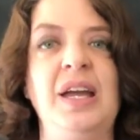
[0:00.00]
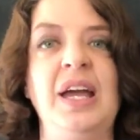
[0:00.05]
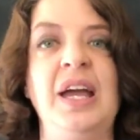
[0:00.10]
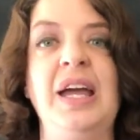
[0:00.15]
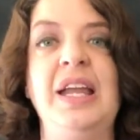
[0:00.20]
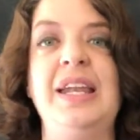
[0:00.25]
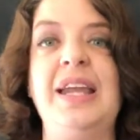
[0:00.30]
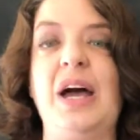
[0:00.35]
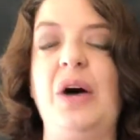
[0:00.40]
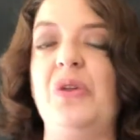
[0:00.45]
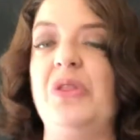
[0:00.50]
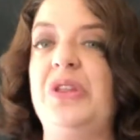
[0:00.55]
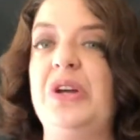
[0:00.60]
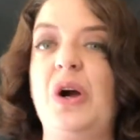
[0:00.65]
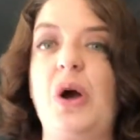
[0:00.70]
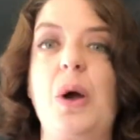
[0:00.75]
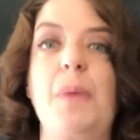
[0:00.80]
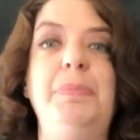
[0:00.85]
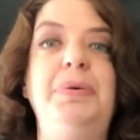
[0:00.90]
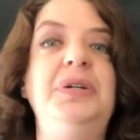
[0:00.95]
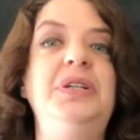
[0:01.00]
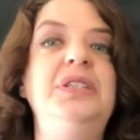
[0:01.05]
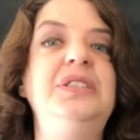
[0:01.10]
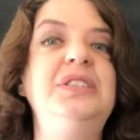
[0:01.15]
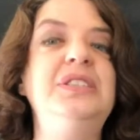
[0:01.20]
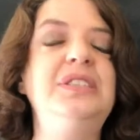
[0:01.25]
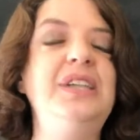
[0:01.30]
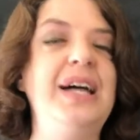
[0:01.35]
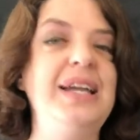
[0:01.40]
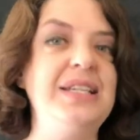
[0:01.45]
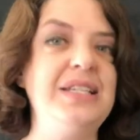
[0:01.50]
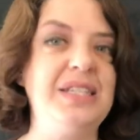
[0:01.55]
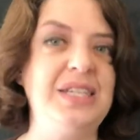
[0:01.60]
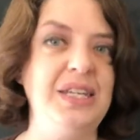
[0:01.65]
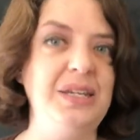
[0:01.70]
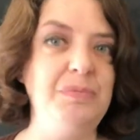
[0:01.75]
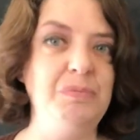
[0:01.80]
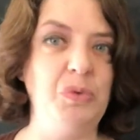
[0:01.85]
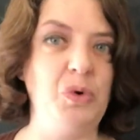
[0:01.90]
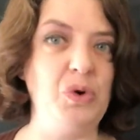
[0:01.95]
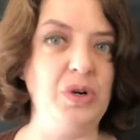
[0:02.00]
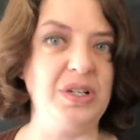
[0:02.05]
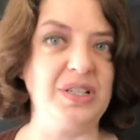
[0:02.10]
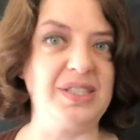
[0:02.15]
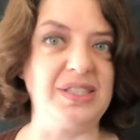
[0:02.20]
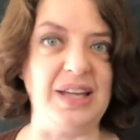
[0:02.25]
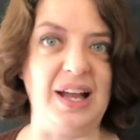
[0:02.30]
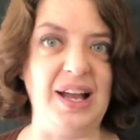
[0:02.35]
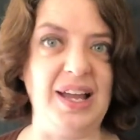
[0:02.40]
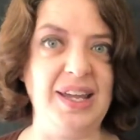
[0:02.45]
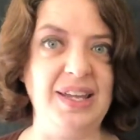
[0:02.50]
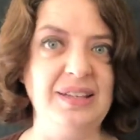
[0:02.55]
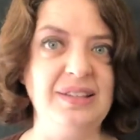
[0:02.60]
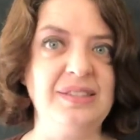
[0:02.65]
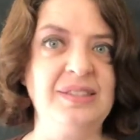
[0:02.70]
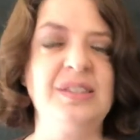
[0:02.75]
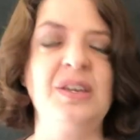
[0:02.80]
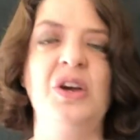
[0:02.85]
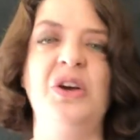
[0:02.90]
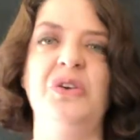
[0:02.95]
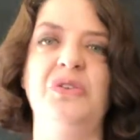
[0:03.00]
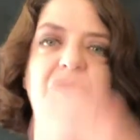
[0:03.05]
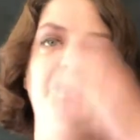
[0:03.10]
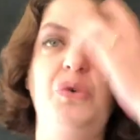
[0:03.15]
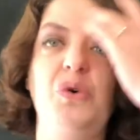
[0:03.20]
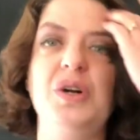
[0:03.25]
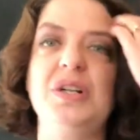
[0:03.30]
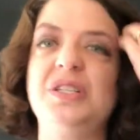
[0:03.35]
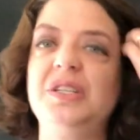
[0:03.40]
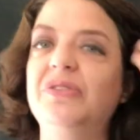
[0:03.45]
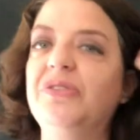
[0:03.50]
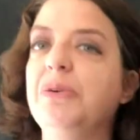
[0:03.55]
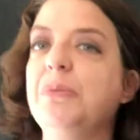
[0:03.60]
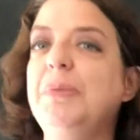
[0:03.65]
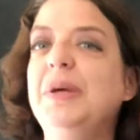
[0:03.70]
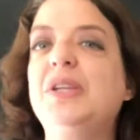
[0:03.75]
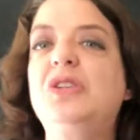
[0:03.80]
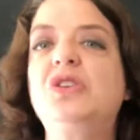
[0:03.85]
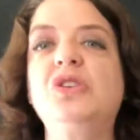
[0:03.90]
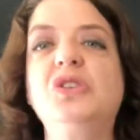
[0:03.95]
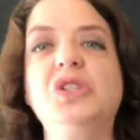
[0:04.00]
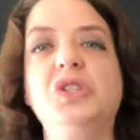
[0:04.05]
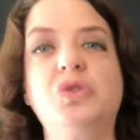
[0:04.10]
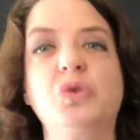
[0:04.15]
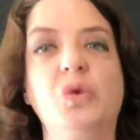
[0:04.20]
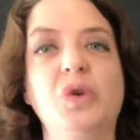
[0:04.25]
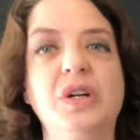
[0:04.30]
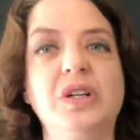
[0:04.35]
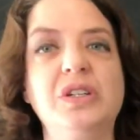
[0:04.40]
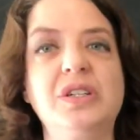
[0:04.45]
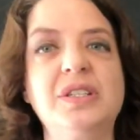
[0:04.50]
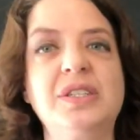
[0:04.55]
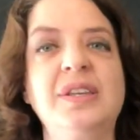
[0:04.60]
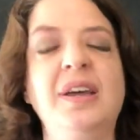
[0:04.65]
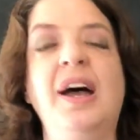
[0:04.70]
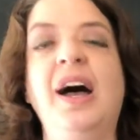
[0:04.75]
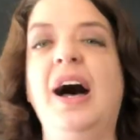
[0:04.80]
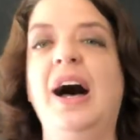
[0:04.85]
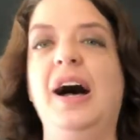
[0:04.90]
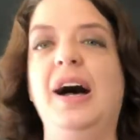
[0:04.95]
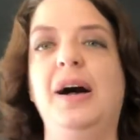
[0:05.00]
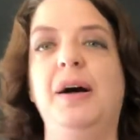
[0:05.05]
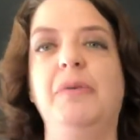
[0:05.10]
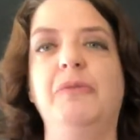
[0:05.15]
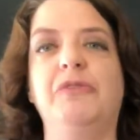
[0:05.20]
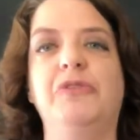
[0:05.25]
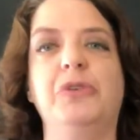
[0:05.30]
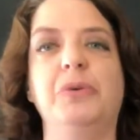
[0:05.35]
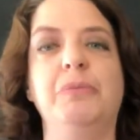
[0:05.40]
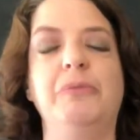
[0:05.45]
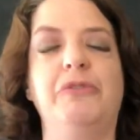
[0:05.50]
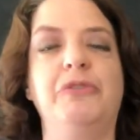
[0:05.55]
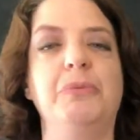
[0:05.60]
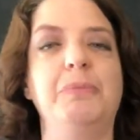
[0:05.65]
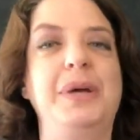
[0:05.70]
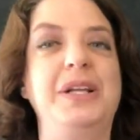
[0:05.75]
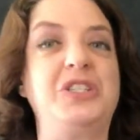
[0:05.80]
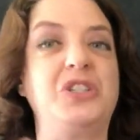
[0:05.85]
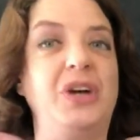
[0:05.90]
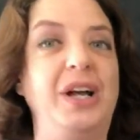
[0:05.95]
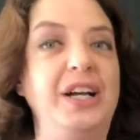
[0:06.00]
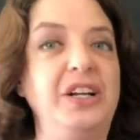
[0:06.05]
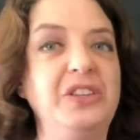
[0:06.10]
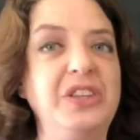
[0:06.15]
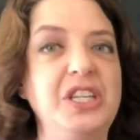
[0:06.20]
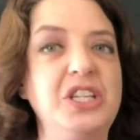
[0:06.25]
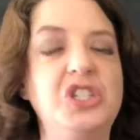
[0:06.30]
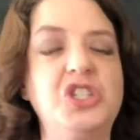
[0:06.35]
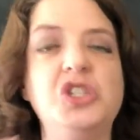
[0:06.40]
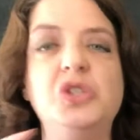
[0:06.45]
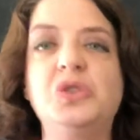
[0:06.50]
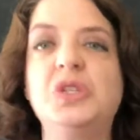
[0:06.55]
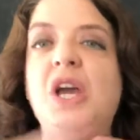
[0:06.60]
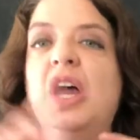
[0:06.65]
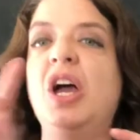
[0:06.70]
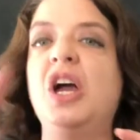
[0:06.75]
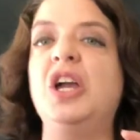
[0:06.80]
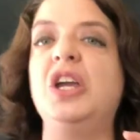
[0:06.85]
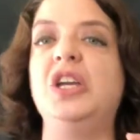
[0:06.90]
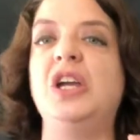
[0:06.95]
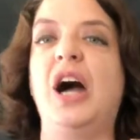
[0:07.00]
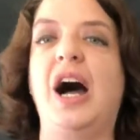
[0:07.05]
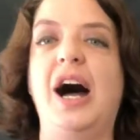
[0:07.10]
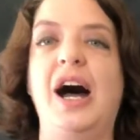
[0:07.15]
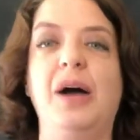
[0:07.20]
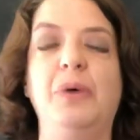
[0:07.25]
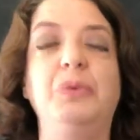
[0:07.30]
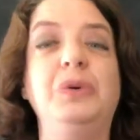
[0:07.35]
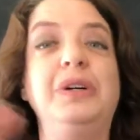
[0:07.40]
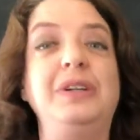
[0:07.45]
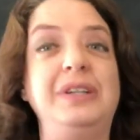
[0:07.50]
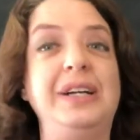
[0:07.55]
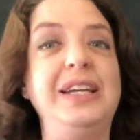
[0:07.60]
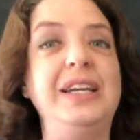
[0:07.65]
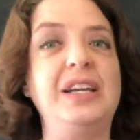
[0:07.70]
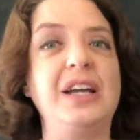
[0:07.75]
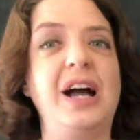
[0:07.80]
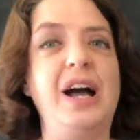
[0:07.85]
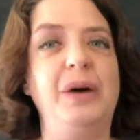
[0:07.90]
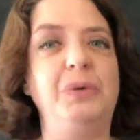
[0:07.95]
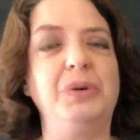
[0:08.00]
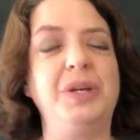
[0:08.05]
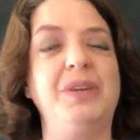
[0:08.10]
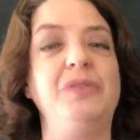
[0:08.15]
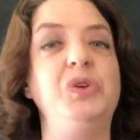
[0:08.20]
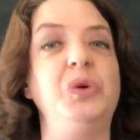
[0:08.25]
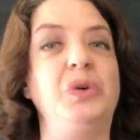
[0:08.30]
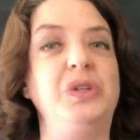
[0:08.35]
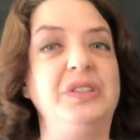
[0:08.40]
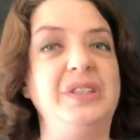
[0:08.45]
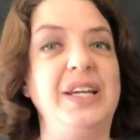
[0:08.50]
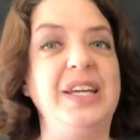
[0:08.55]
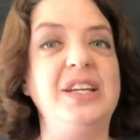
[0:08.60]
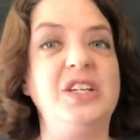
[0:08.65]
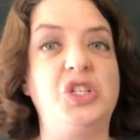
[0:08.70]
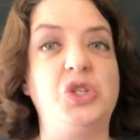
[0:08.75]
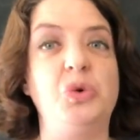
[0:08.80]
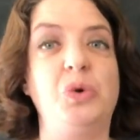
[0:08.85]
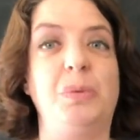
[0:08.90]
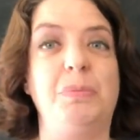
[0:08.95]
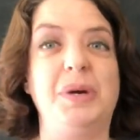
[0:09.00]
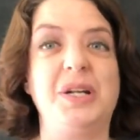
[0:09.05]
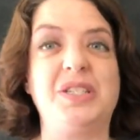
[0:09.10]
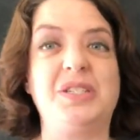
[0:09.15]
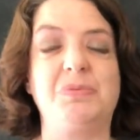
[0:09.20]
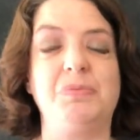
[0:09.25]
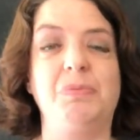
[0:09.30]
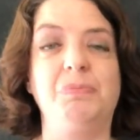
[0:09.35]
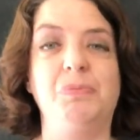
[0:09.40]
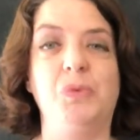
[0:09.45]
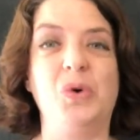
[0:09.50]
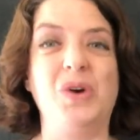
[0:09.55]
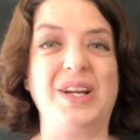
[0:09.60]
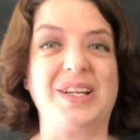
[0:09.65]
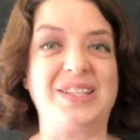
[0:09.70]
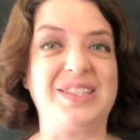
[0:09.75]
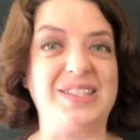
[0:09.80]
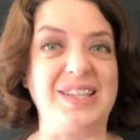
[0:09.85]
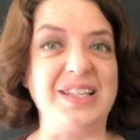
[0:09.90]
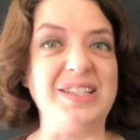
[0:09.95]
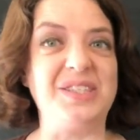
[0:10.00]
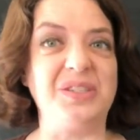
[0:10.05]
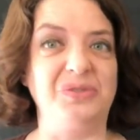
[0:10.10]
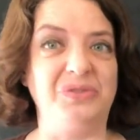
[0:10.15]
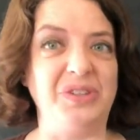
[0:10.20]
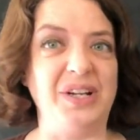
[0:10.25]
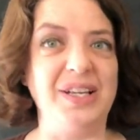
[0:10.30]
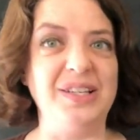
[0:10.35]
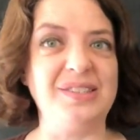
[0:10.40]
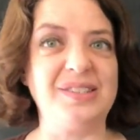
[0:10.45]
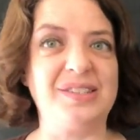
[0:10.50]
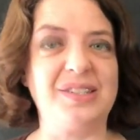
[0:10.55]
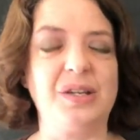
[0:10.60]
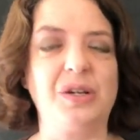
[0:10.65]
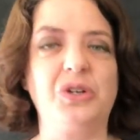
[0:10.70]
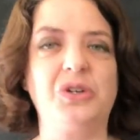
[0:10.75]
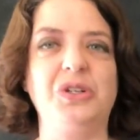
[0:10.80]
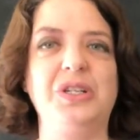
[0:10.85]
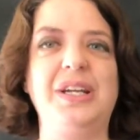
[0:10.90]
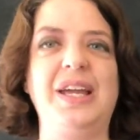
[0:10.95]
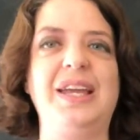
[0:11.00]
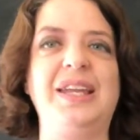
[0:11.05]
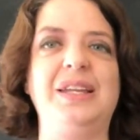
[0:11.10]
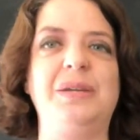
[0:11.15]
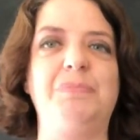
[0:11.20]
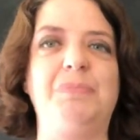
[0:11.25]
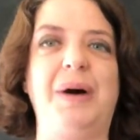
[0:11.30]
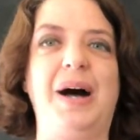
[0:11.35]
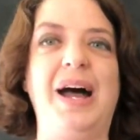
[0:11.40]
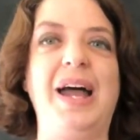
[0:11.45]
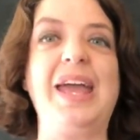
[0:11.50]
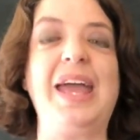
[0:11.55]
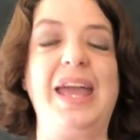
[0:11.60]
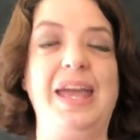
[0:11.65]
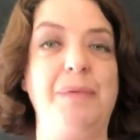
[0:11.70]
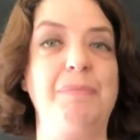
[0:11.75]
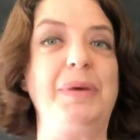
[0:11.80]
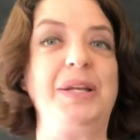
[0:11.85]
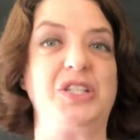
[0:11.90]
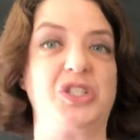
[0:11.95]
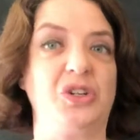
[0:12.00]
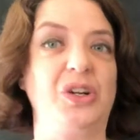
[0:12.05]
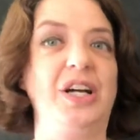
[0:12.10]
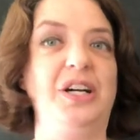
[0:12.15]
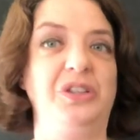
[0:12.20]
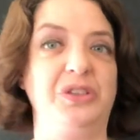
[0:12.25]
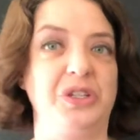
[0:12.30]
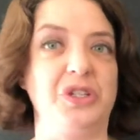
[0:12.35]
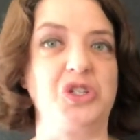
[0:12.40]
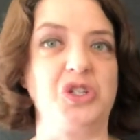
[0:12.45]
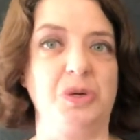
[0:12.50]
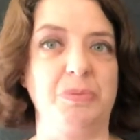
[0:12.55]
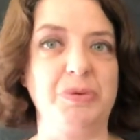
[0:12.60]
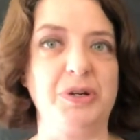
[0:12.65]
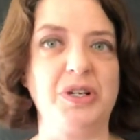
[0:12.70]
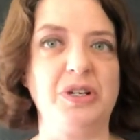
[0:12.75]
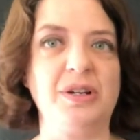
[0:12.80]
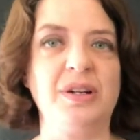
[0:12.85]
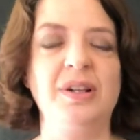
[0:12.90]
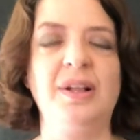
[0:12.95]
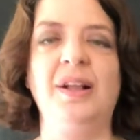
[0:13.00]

Now, there are plenty more signs for different mental disorders, for mental health issues. I will give you a link to a much more extensive list created by a mental health interpreter.